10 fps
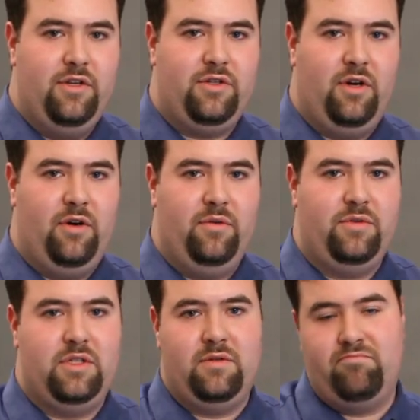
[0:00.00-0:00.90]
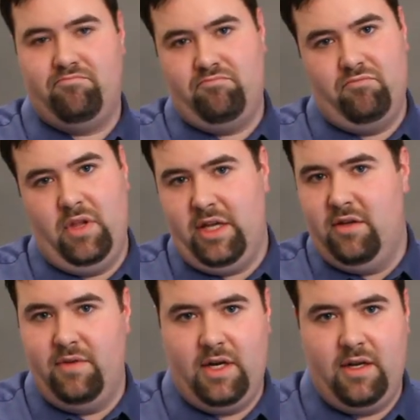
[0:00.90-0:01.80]
So like
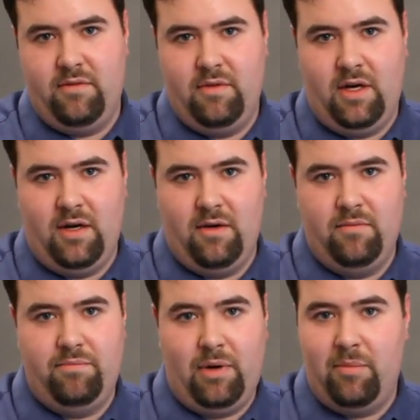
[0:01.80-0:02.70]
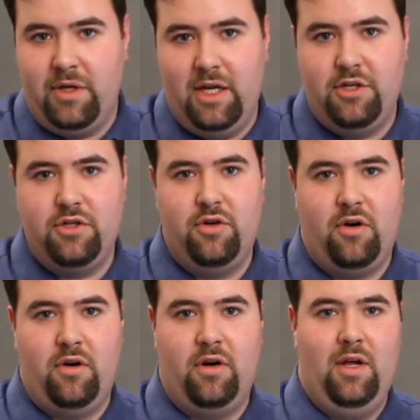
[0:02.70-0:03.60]
you've got a publication
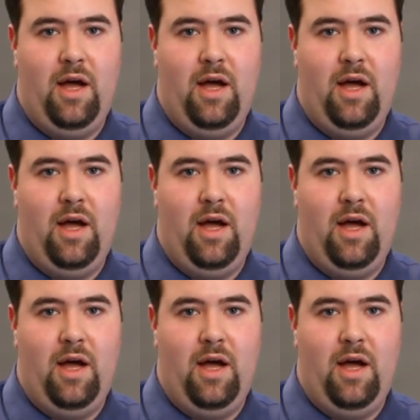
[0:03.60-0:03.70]
or